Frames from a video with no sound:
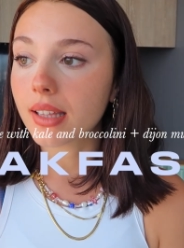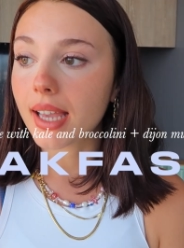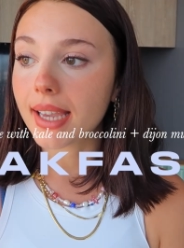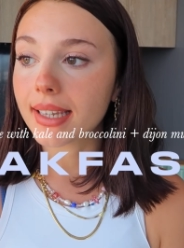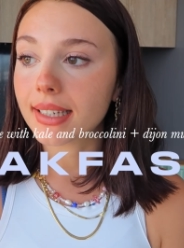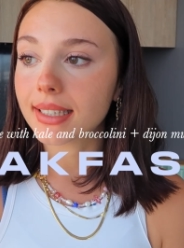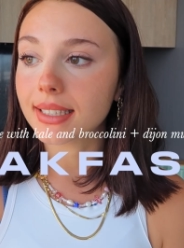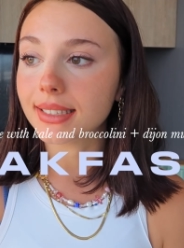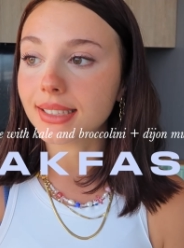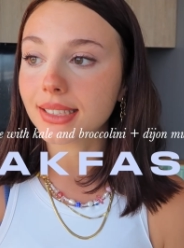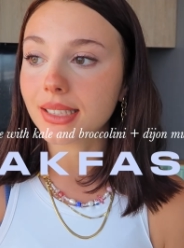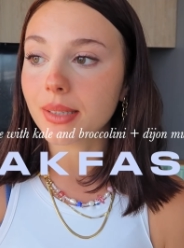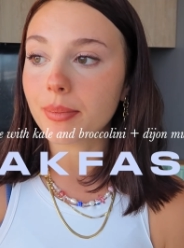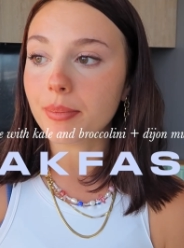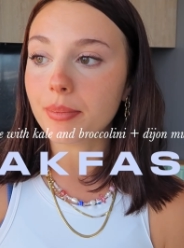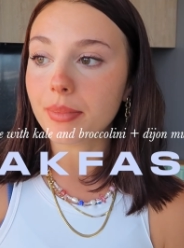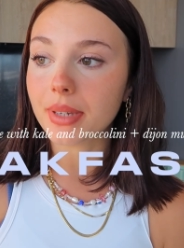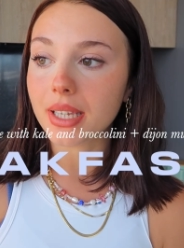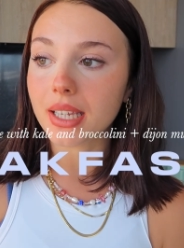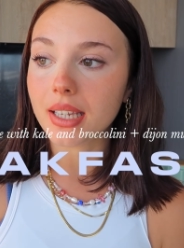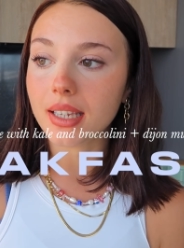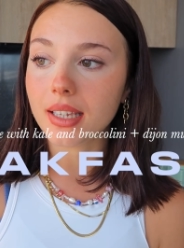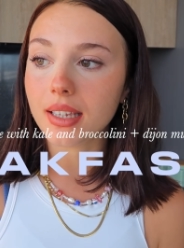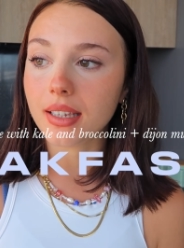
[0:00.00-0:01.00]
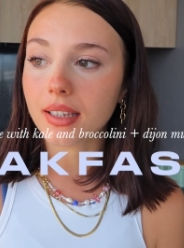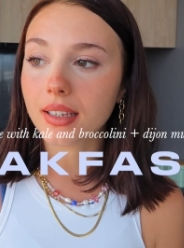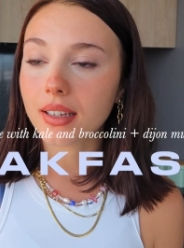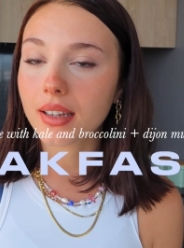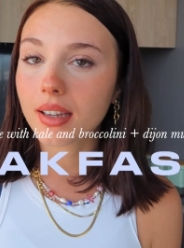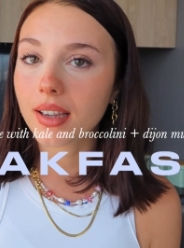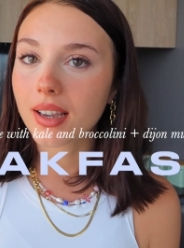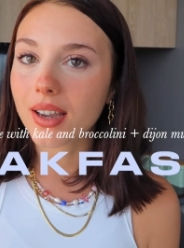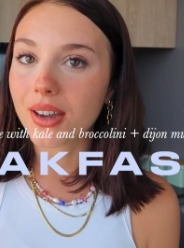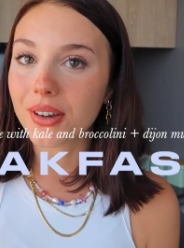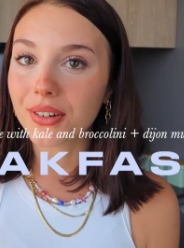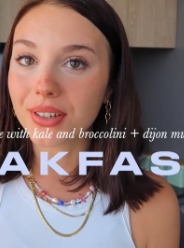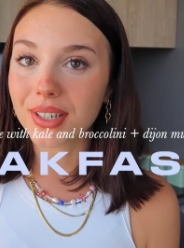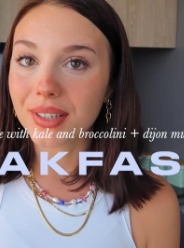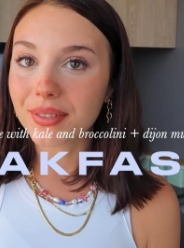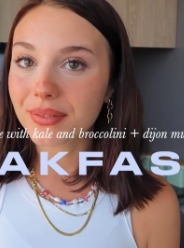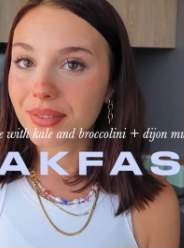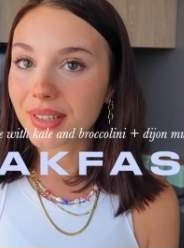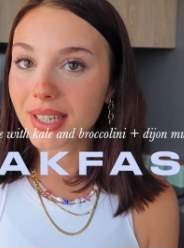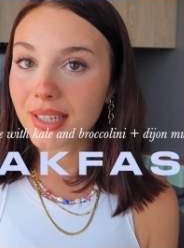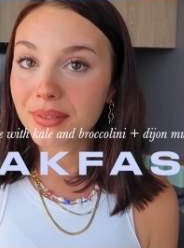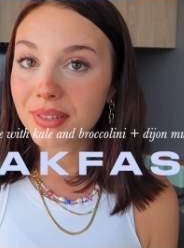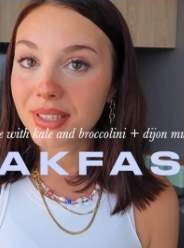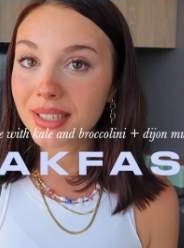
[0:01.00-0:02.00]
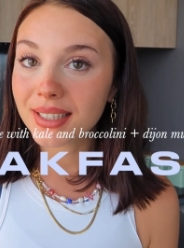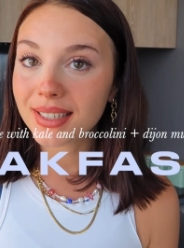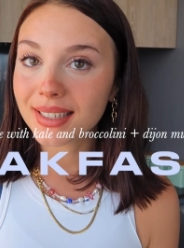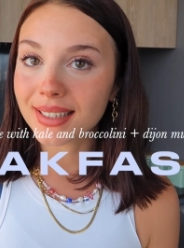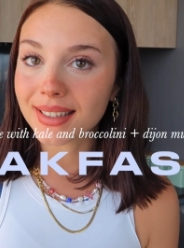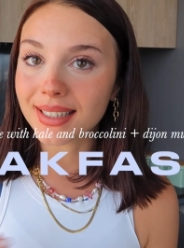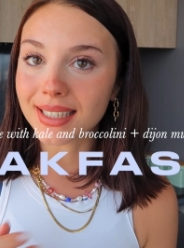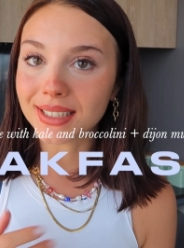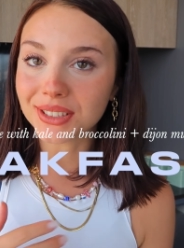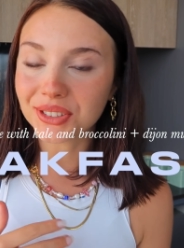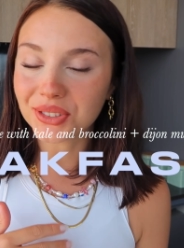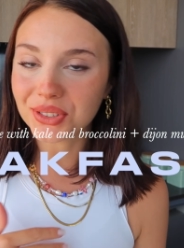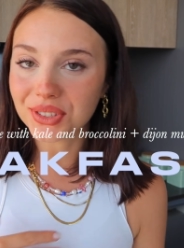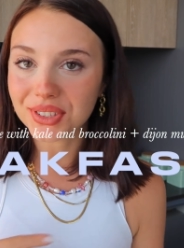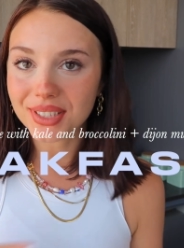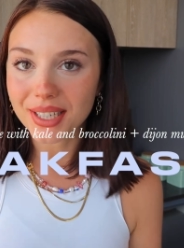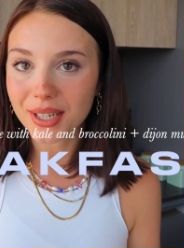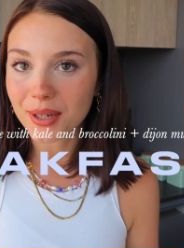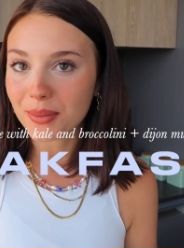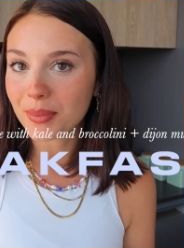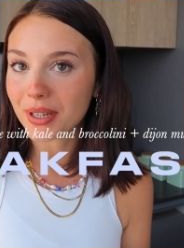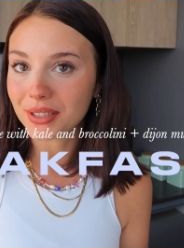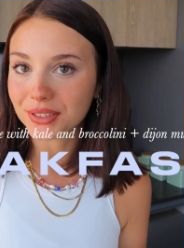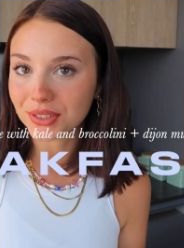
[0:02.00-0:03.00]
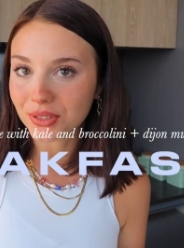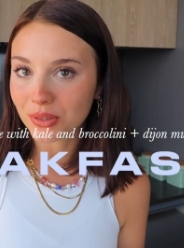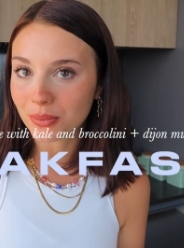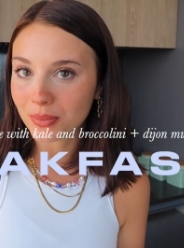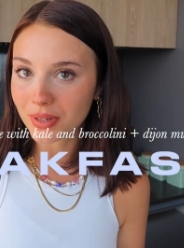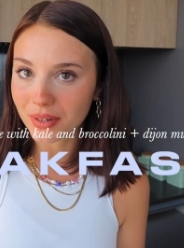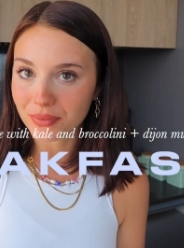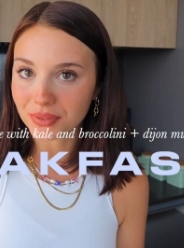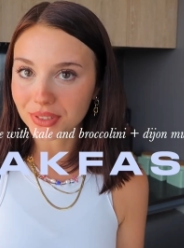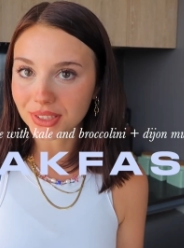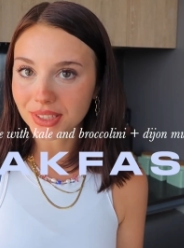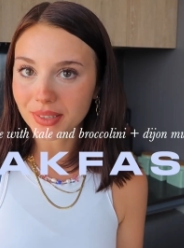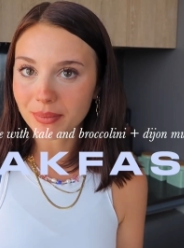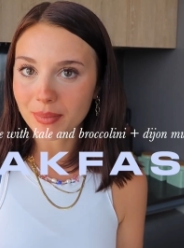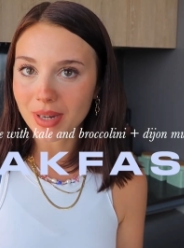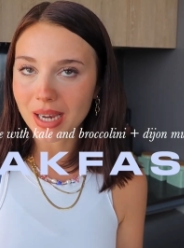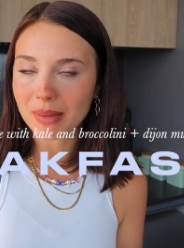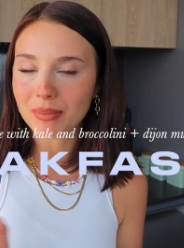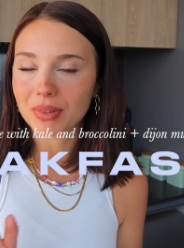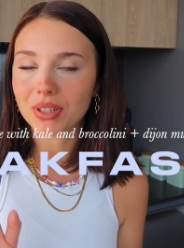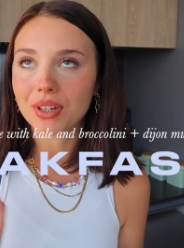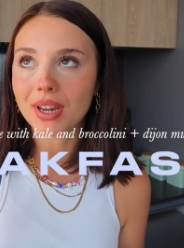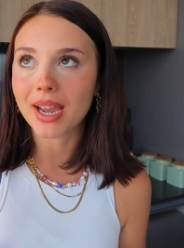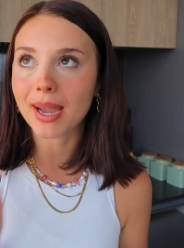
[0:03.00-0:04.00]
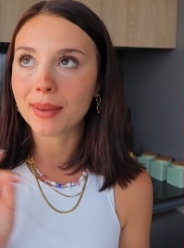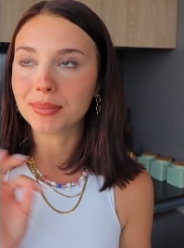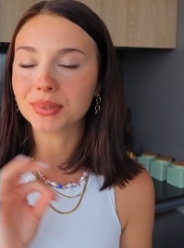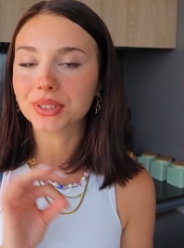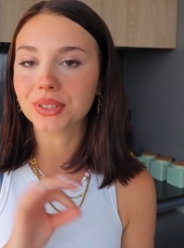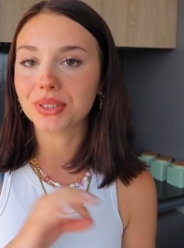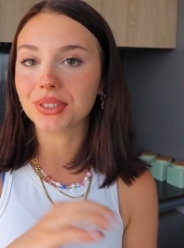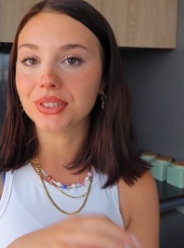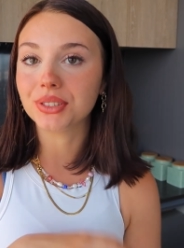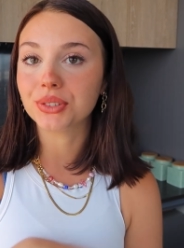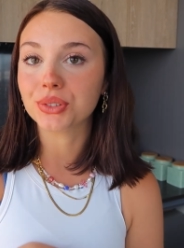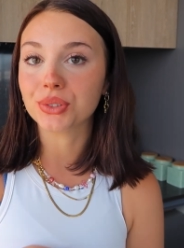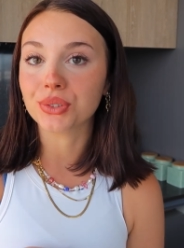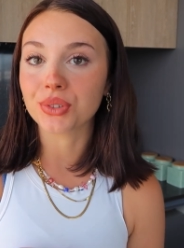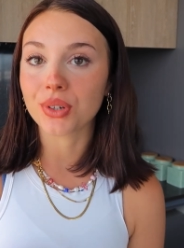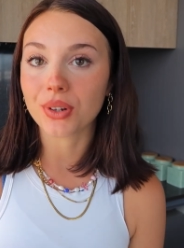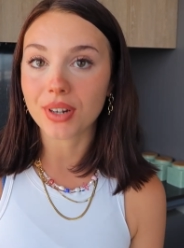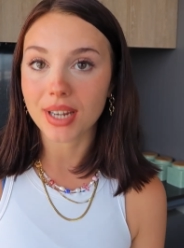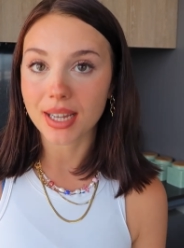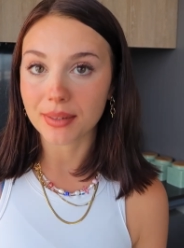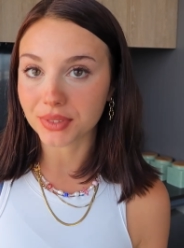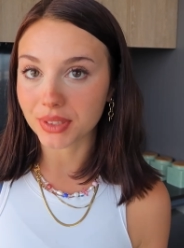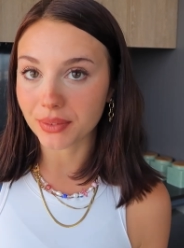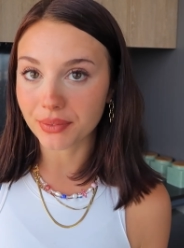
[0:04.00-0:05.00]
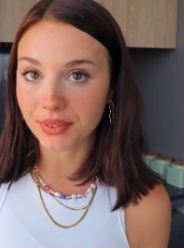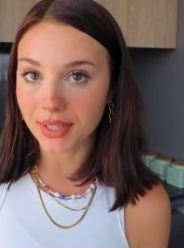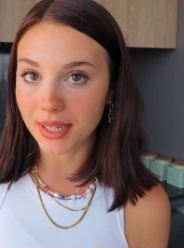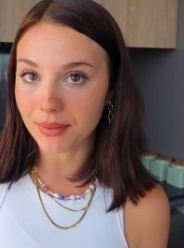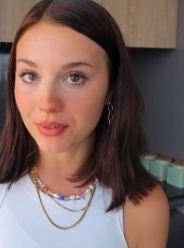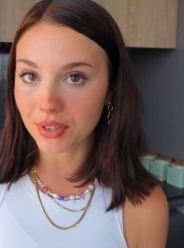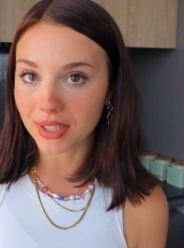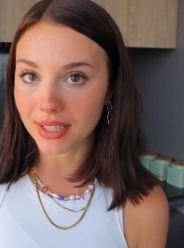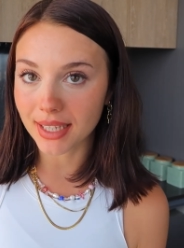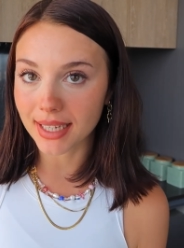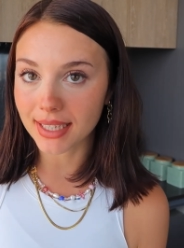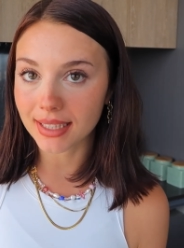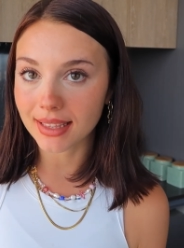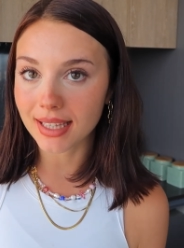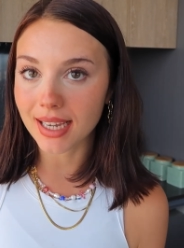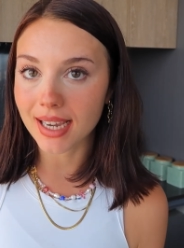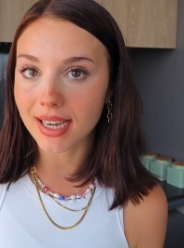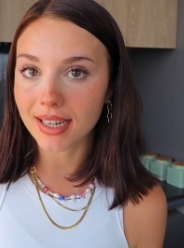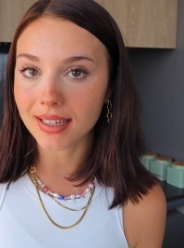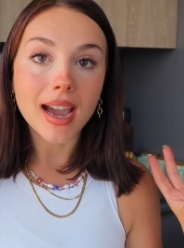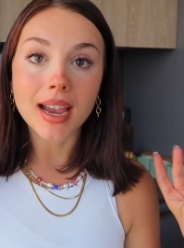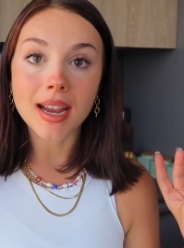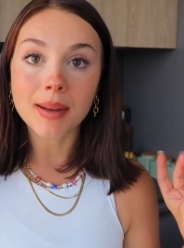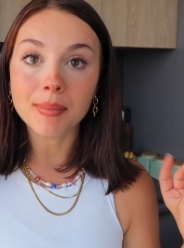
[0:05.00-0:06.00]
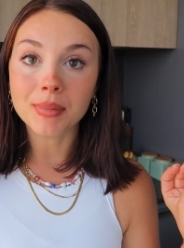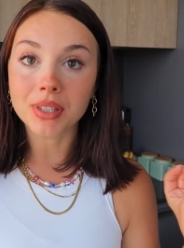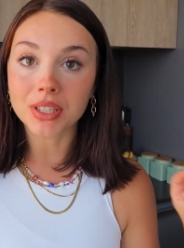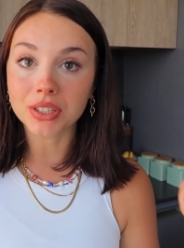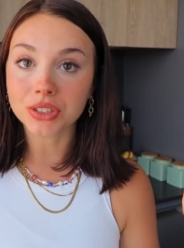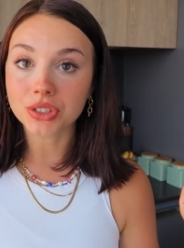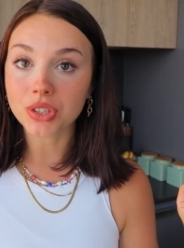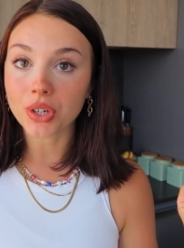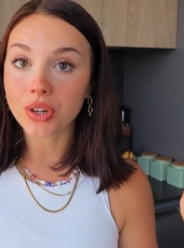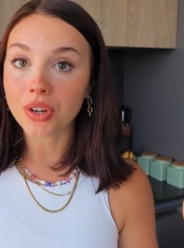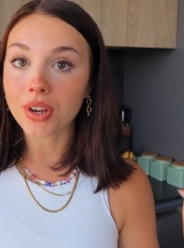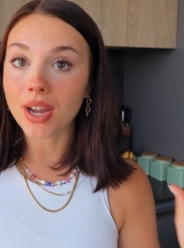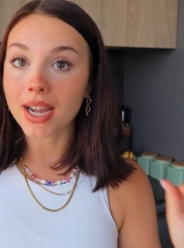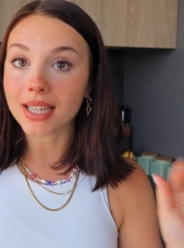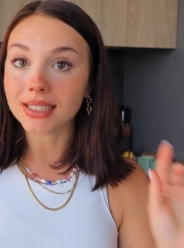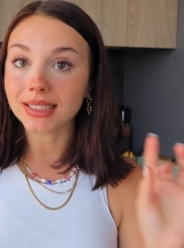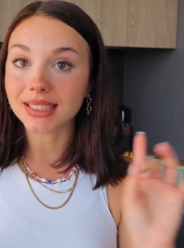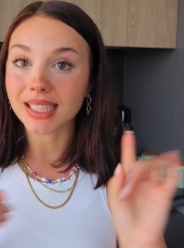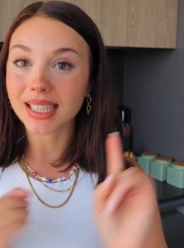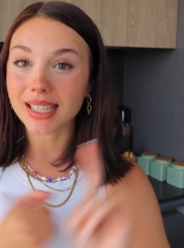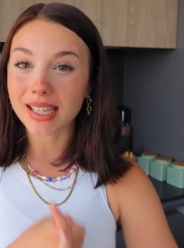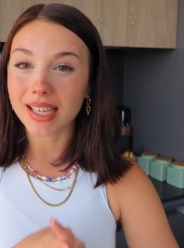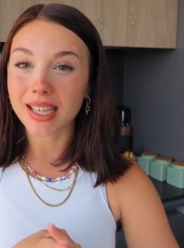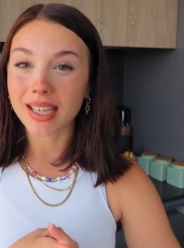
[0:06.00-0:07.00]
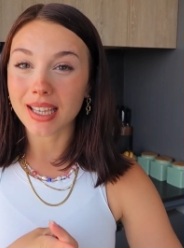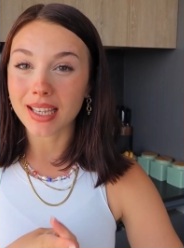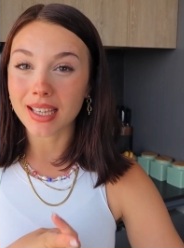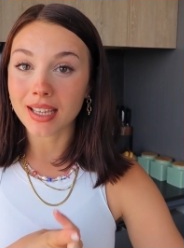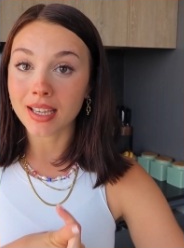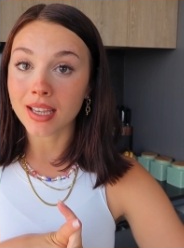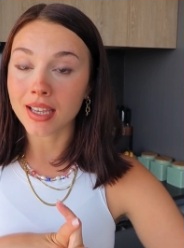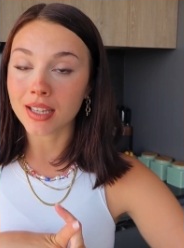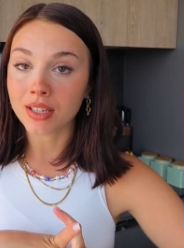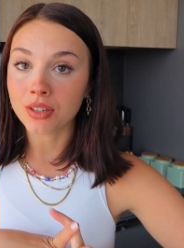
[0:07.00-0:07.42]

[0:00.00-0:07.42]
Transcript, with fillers: like it to be curry flavored, and that's just like a personal preference of mine, but you absolutely do not have to flavor it like that. I'm gonna show you guys the key